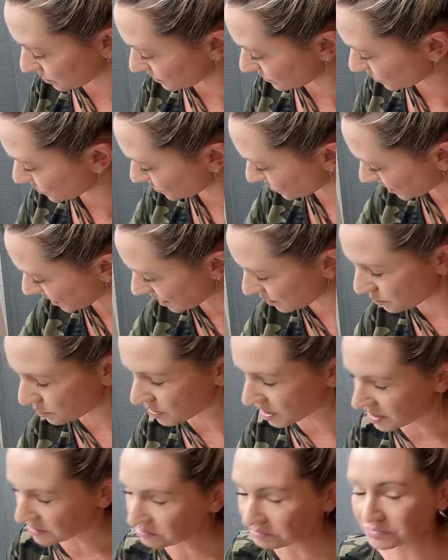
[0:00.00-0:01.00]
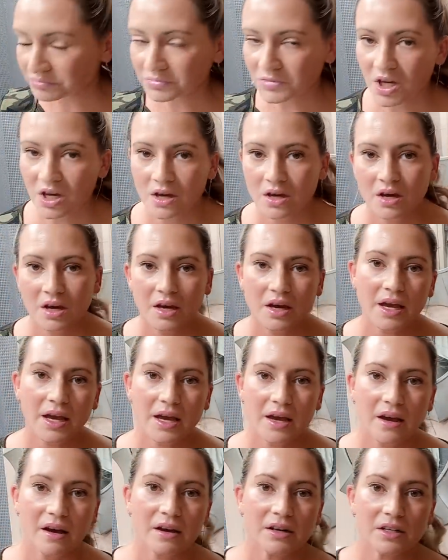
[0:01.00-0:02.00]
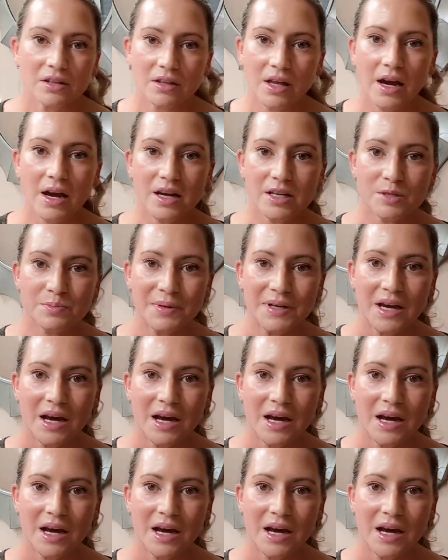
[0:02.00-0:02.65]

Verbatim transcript: review of that one. And last but